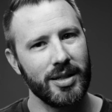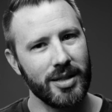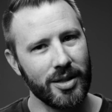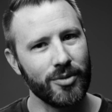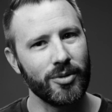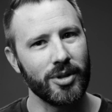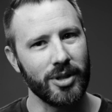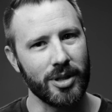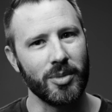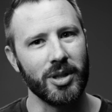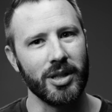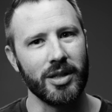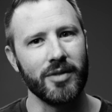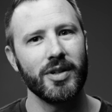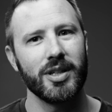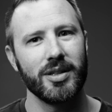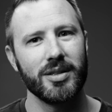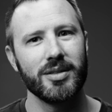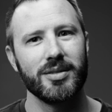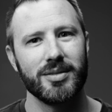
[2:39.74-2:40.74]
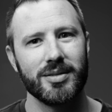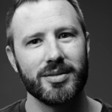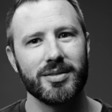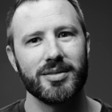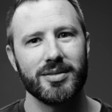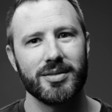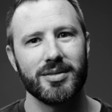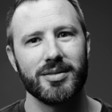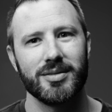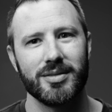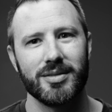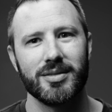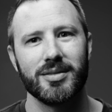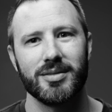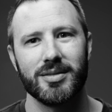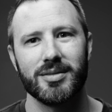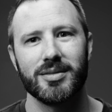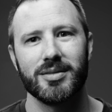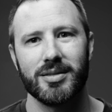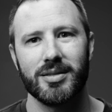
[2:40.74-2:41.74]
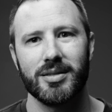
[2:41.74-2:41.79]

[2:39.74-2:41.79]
didn't really believe it. And I